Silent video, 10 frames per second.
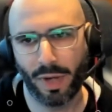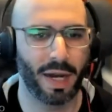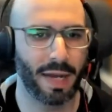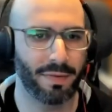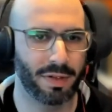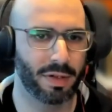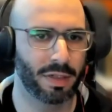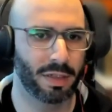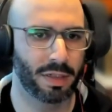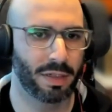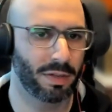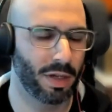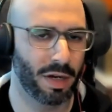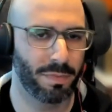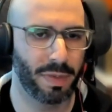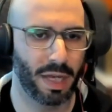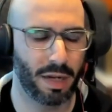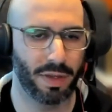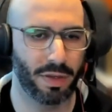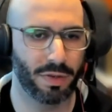well, I haven't written a lot of
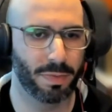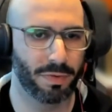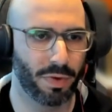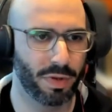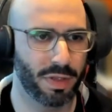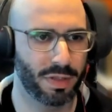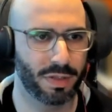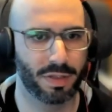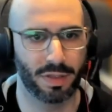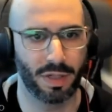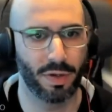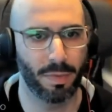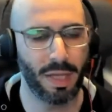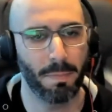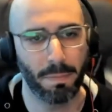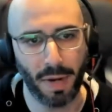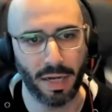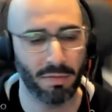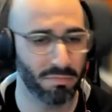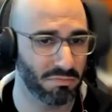PRFAQs before this. This is new to me,
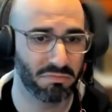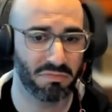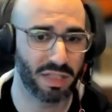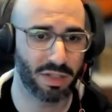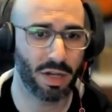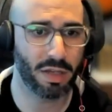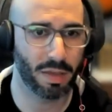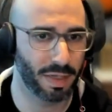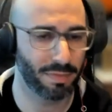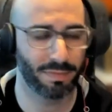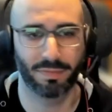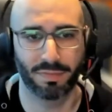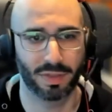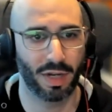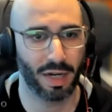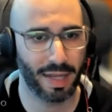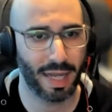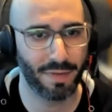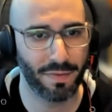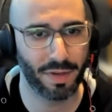but it's a document. It's not like
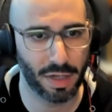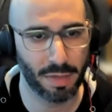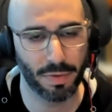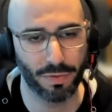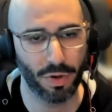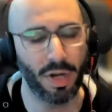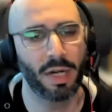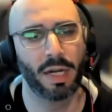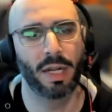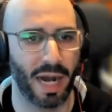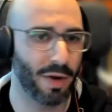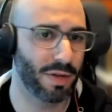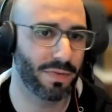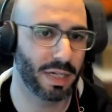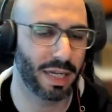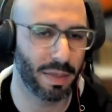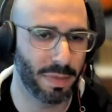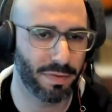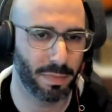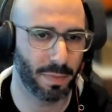I've never written before. How different can it
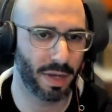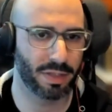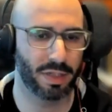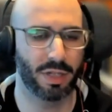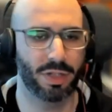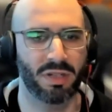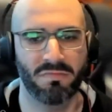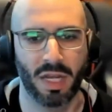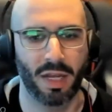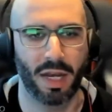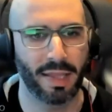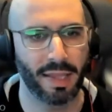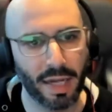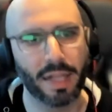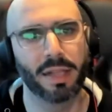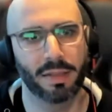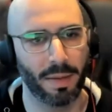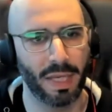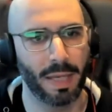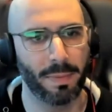be from a presentation? I think I'll
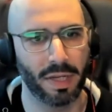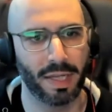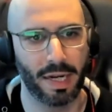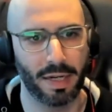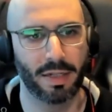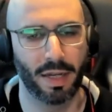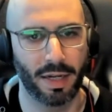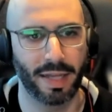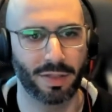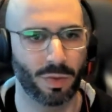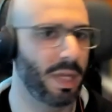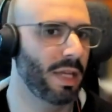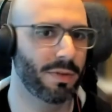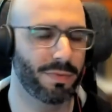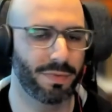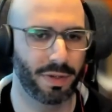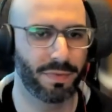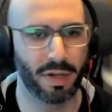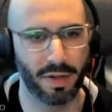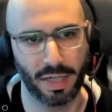be able to get it done next week if
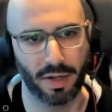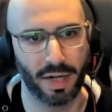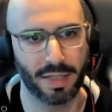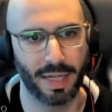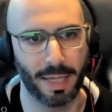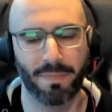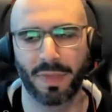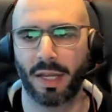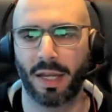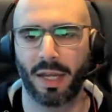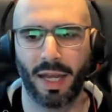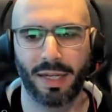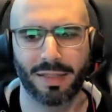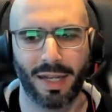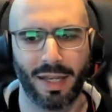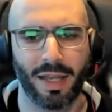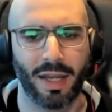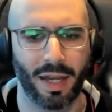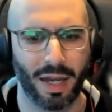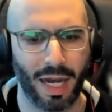our director has time. And he's like,
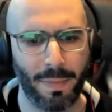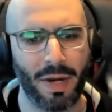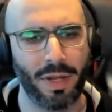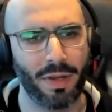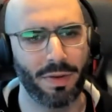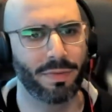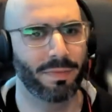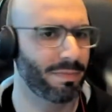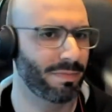how about you